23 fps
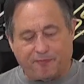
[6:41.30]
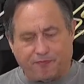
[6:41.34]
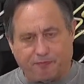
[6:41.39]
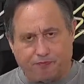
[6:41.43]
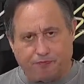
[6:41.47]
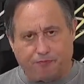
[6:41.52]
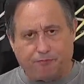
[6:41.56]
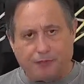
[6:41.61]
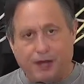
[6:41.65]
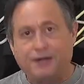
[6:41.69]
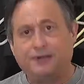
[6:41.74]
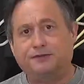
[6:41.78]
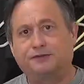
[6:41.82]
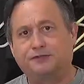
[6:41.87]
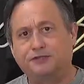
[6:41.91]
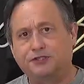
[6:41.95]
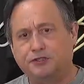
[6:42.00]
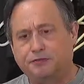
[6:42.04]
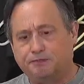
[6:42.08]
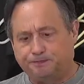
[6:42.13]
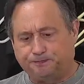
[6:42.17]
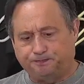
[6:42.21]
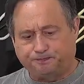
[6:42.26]

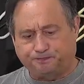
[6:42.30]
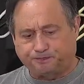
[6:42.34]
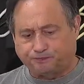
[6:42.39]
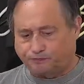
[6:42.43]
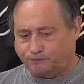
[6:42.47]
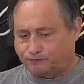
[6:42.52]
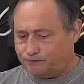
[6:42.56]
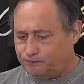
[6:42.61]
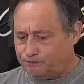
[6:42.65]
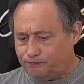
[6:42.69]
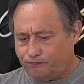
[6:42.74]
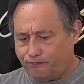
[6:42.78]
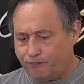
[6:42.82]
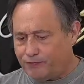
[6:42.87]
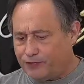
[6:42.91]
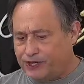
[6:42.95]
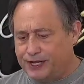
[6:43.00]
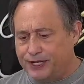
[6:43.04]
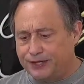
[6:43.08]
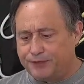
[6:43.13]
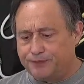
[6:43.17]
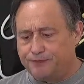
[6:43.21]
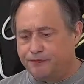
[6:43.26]
Michael's
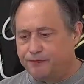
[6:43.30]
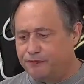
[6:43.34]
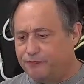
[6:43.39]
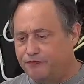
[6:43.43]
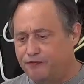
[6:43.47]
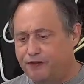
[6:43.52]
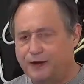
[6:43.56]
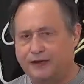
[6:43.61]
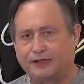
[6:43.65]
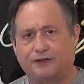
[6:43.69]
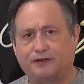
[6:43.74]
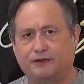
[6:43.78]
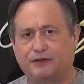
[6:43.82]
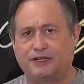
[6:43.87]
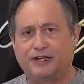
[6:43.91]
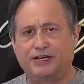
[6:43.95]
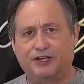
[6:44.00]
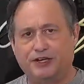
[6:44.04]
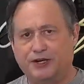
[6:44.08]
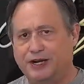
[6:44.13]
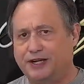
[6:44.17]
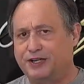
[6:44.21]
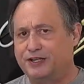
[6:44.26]
had very little heat.
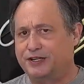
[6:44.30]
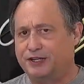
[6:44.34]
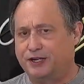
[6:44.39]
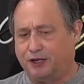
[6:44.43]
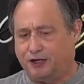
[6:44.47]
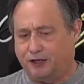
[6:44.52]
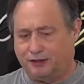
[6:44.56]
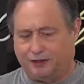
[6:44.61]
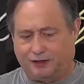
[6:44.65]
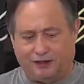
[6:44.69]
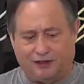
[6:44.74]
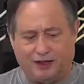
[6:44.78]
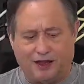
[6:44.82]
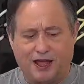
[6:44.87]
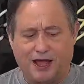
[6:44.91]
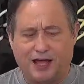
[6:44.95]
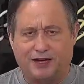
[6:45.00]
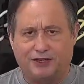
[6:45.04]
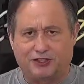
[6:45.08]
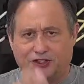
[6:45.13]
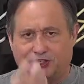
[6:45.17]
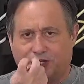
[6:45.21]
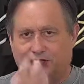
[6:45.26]
You had to get a lot
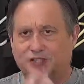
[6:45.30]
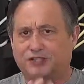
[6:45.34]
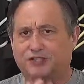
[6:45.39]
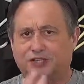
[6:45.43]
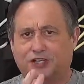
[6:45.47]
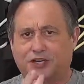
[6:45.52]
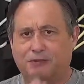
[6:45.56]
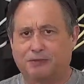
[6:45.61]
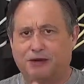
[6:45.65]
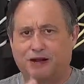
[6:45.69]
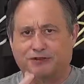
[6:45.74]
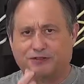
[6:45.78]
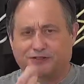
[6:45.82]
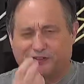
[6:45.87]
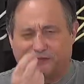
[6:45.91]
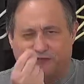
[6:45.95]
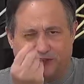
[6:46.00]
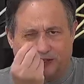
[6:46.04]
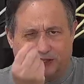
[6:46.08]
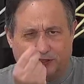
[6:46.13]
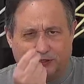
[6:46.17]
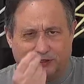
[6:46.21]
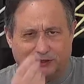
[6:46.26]
of sauce in your mouth to
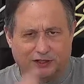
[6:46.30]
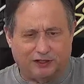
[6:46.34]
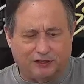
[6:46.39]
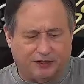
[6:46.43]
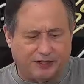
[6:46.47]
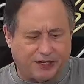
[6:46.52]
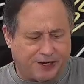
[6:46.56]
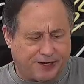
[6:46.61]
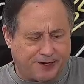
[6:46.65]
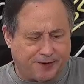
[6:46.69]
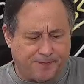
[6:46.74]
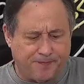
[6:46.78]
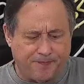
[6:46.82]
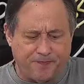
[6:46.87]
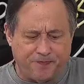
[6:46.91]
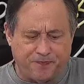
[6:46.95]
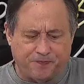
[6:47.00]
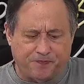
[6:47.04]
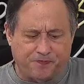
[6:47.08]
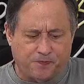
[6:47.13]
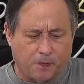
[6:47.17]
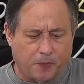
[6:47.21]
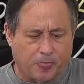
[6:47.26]
feel a little heat.
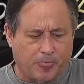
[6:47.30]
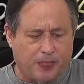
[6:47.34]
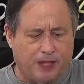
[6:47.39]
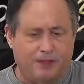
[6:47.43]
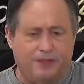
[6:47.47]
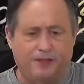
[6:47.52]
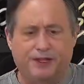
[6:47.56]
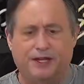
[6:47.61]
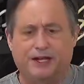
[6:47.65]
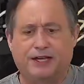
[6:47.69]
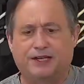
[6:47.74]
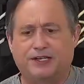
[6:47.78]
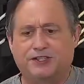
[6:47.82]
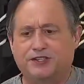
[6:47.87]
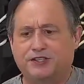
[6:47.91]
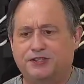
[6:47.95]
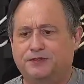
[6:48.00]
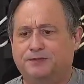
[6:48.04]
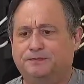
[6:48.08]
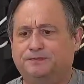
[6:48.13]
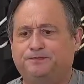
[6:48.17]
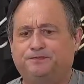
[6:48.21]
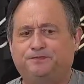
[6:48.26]

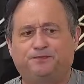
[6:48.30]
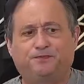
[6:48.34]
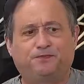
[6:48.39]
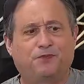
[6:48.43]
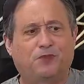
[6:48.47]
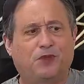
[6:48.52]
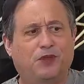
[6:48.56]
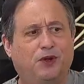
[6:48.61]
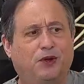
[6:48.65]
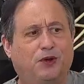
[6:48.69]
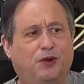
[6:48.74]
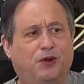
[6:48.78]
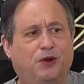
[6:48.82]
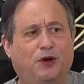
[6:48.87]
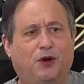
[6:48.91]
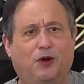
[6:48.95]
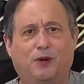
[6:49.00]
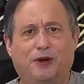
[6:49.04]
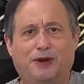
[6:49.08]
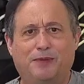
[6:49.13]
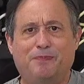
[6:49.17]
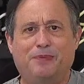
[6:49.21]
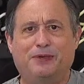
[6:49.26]
This, oh,
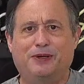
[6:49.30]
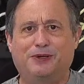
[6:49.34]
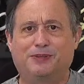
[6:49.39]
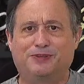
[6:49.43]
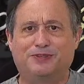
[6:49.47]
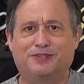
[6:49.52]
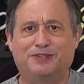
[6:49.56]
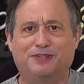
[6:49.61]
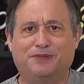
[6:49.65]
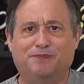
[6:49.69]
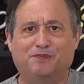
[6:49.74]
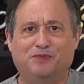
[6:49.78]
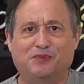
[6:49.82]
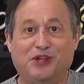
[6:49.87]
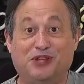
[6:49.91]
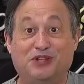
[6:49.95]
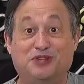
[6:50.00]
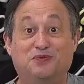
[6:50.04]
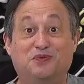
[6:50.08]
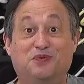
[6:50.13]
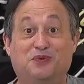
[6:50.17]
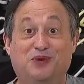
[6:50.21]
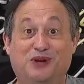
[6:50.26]
it builds.
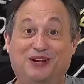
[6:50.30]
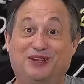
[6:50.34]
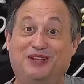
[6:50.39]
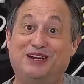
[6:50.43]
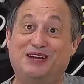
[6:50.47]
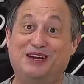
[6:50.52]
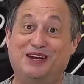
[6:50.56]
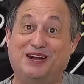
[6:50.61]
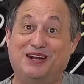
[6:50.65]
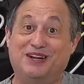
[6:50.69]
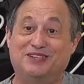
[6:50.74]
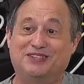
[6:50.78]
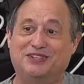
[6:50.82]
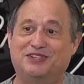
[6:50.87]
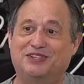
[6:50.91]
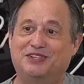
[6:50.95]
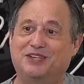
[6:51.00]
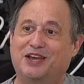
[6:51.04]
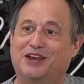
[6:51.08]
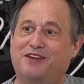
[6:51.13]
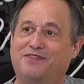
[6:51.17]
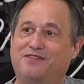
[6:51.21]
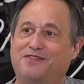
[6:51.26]
It's really nice. It's
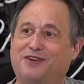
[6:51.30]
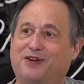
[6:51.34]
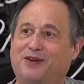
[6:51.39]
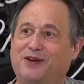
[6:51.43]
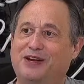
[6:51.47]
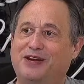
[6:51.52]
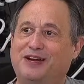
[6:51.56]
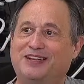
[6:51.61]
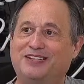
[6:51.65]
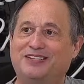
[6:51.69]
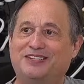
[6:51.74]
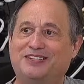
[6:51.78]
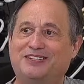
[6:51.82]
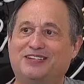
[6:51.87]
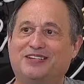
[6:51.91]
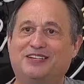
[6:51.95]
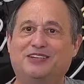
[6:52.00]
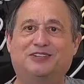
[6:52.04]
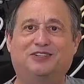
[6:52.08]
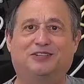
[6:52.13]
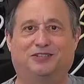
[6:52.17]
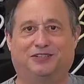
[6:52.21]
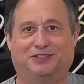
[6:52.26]
got a very nice
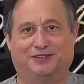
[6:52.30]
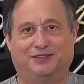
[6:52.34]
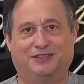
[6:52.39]
tingle.